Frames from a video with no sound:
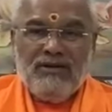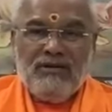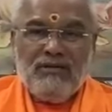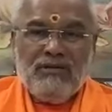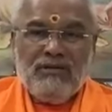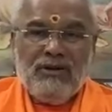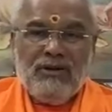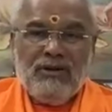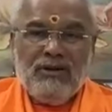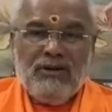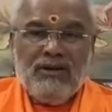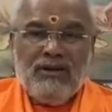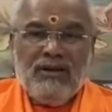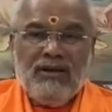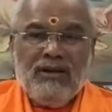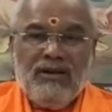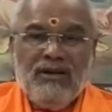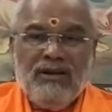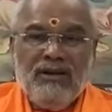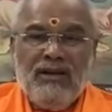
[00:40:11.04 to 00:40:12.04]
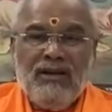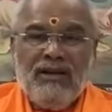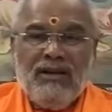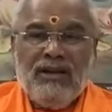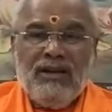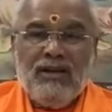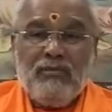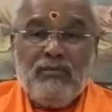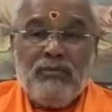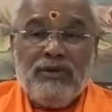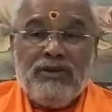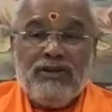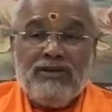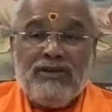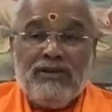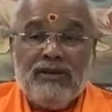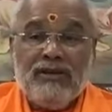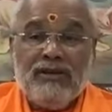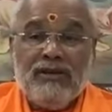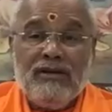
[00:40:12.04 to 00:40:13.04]
you are
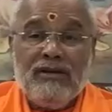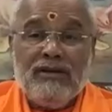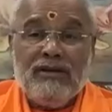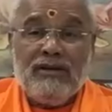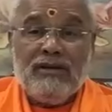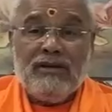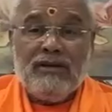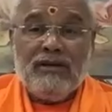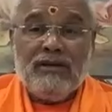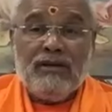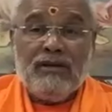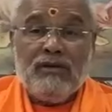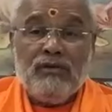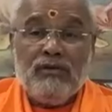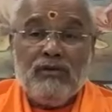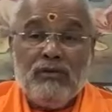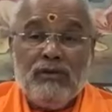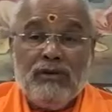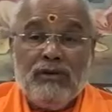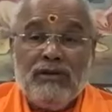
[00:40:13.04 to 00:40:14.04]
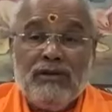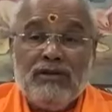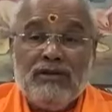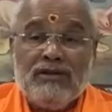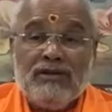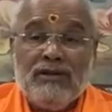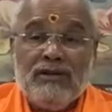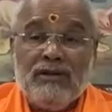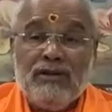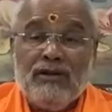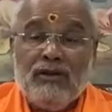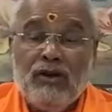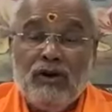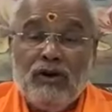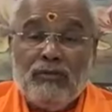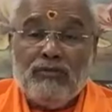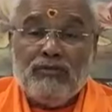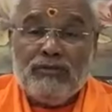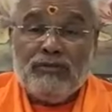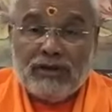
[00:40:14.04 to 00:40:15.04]
incapacitated to listen
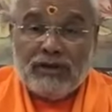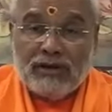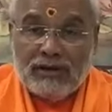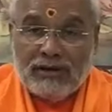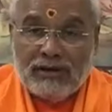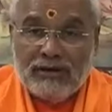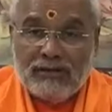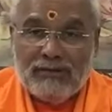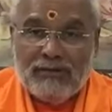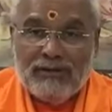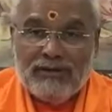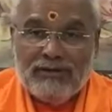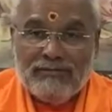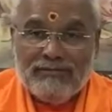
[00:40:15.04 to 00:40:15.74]
objectively.